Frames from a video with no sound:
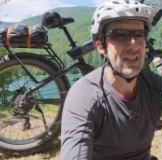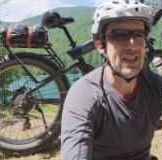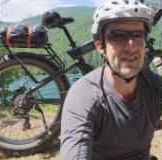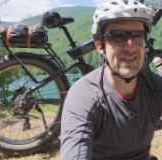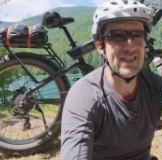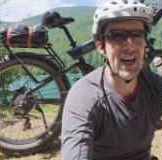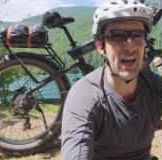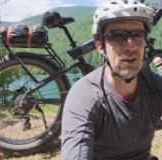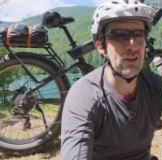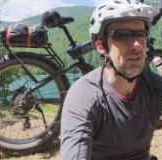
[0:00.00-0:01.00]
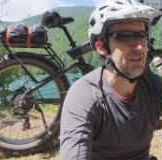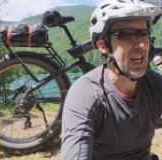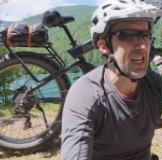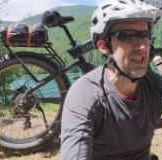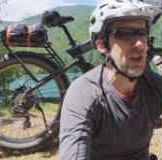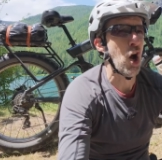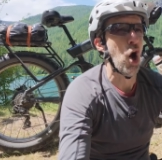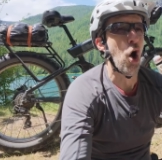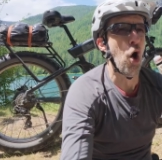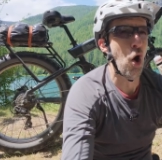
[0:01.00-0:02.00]
This saddle is
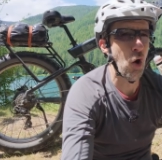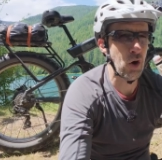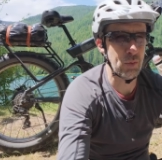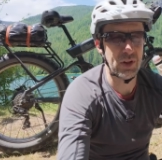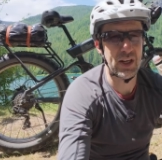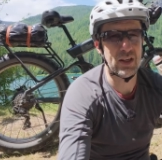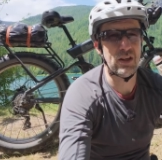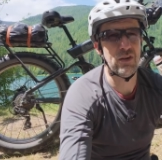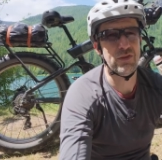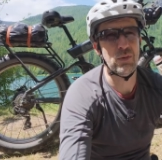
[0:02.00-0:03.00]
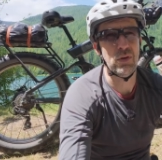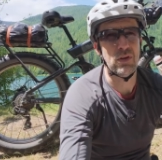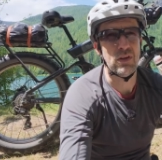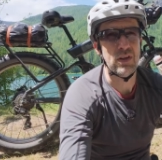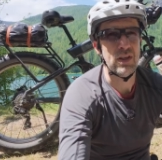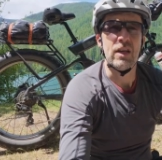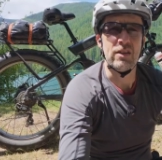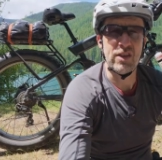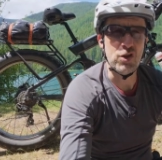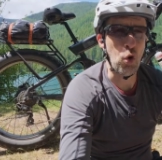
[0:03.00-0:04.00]
horribly uncomfortable.
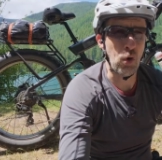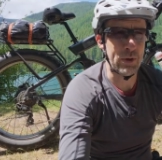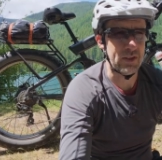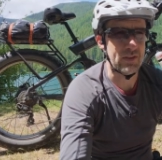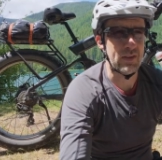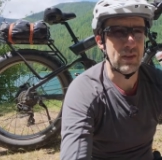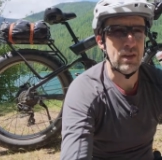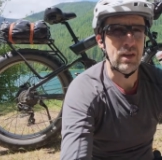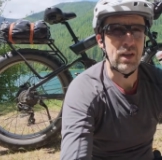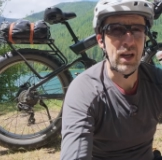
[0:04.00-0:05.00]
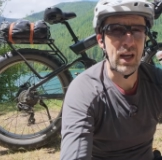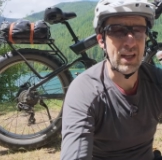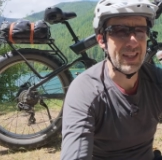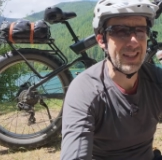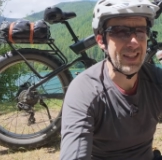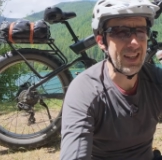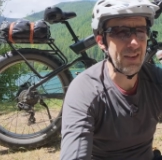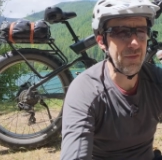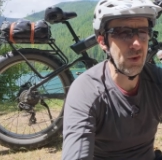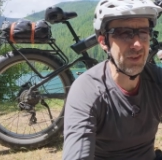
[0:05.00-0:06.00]
It's enormous. And
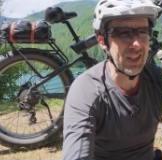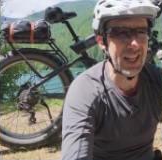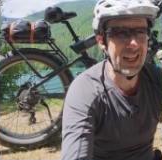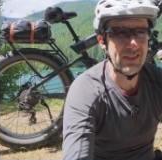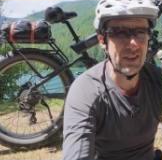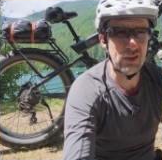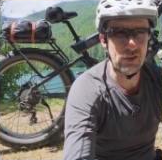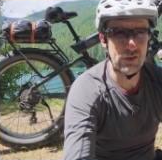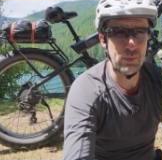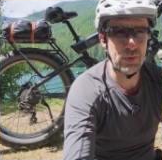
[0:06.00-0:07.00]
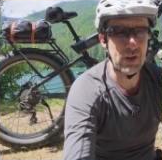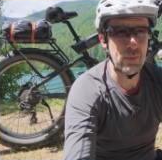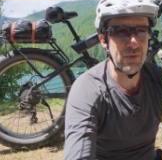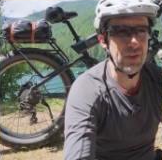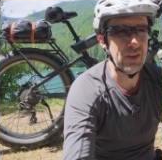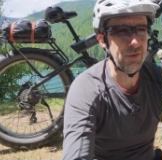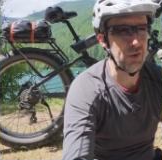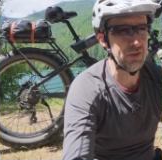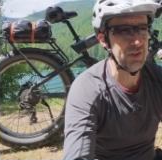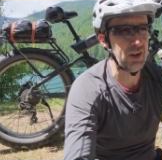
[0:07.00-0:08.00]
at first glance, it looks super comfy. You
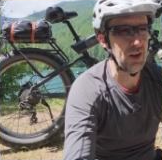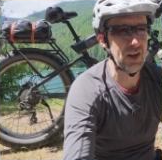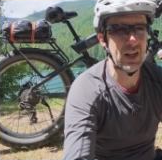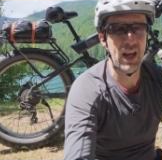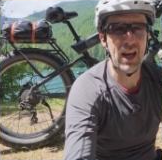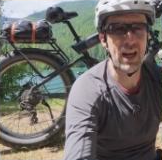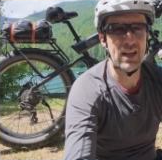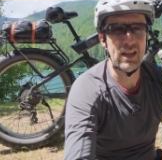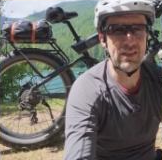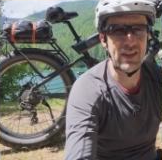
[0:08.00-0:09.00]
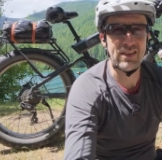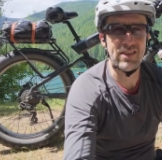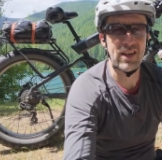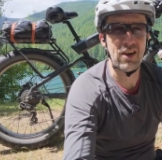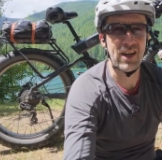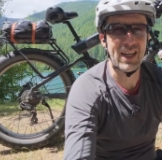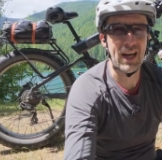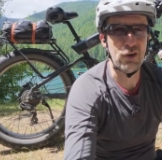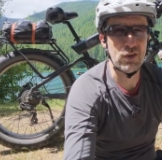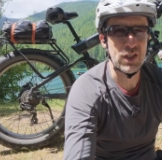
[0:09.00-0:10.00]
first sit on it and it's like sitting on a
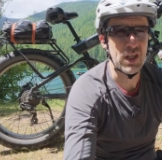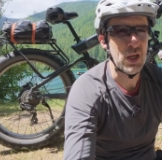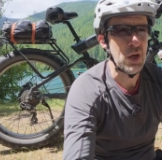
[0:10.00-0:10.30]
couch.